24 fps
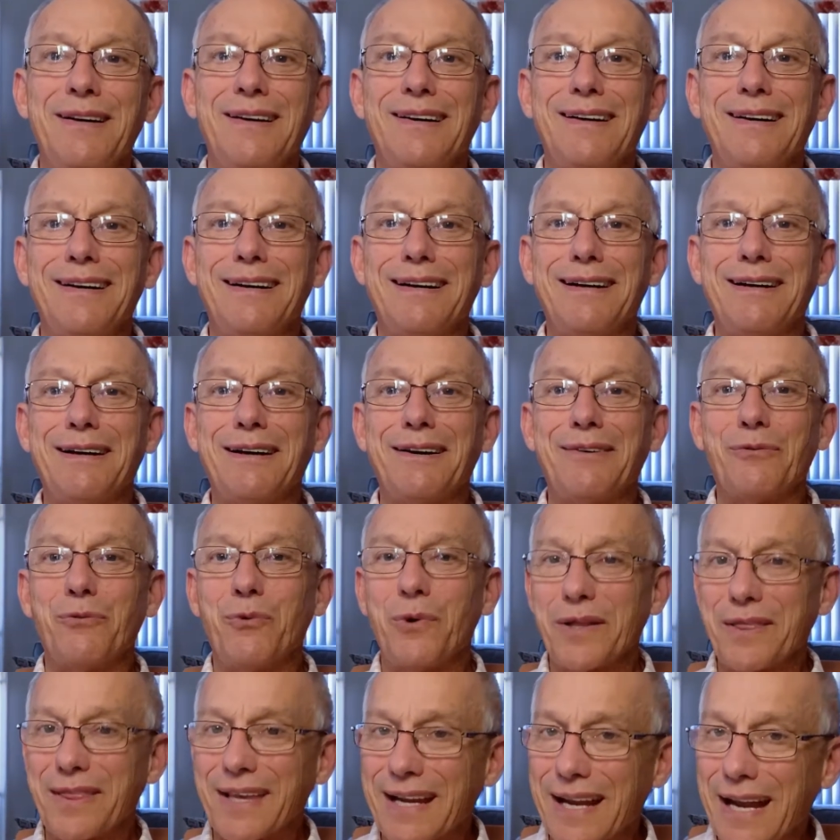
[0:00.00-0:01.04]

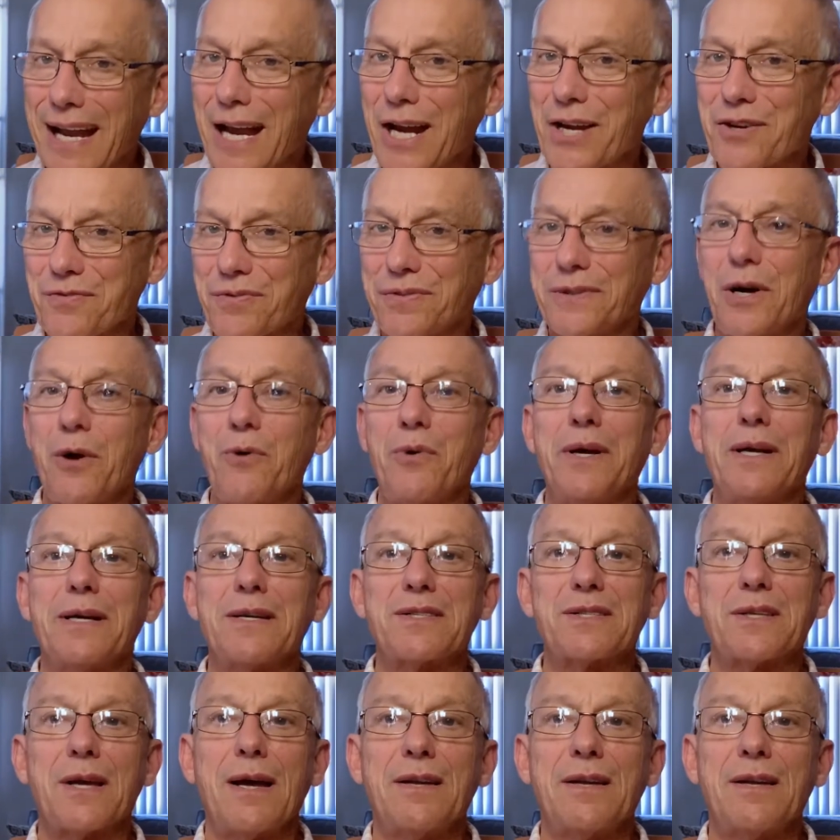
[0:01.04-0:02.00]
what the cash flow is.